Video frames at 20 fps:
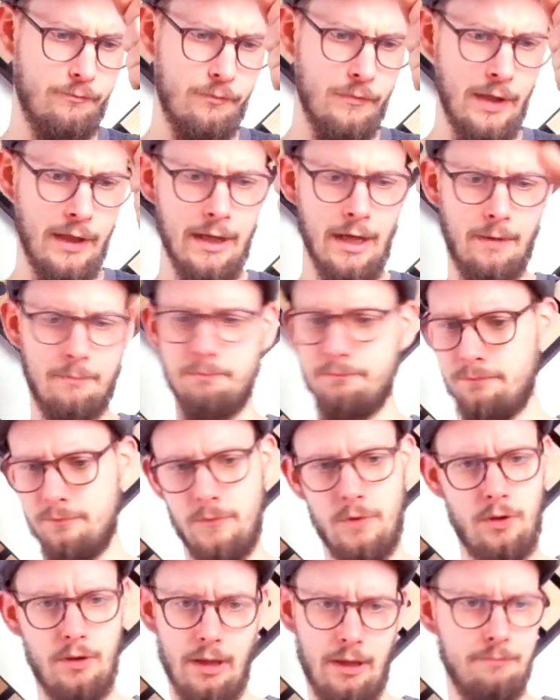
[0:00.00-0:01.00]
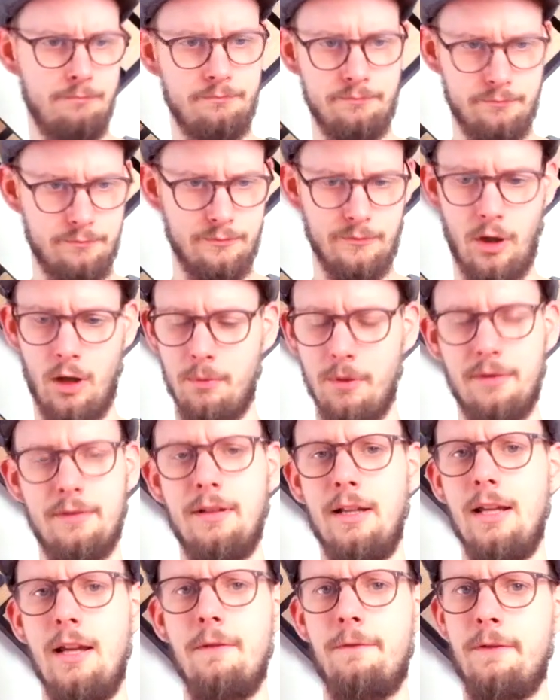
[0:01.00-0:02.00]
yeah, you can
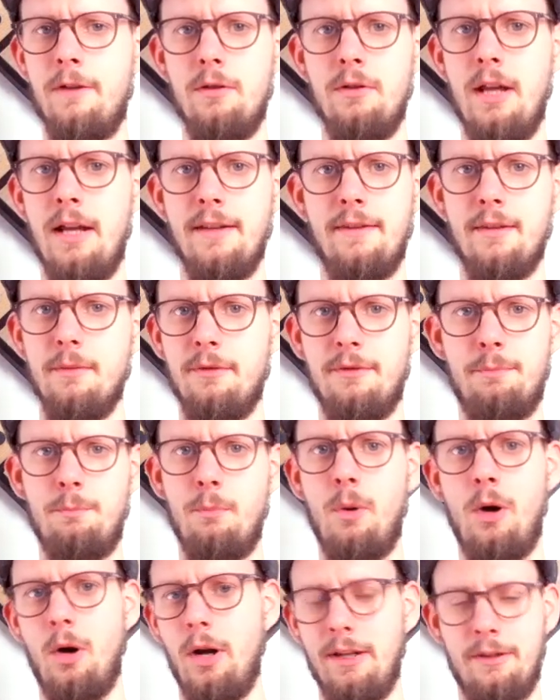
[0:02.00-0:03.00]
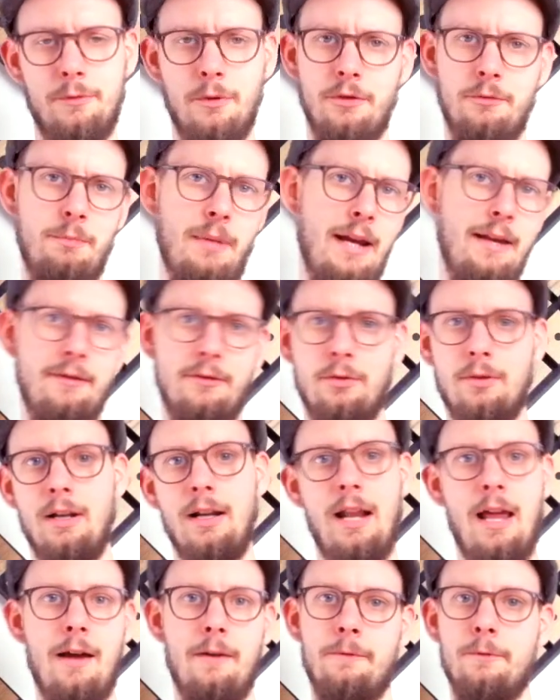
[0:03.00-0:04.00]
obviously, if you need some more extra space to the
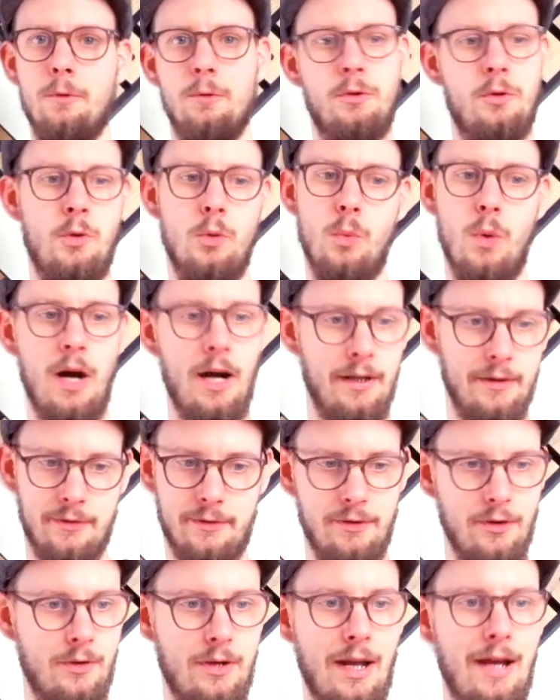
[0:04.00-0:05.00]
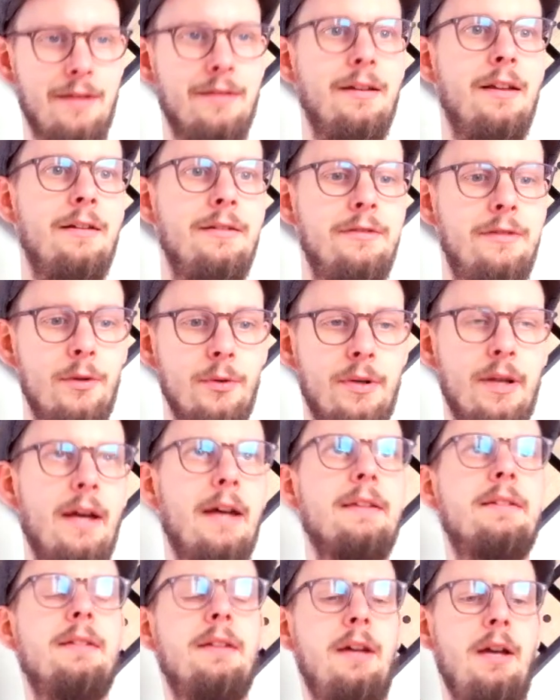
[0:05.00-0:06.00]
left or to the right, you can do
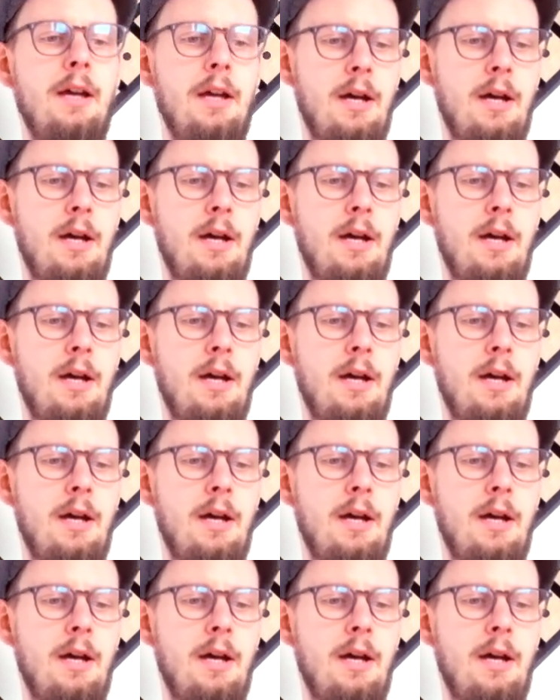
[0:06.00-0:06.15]
that.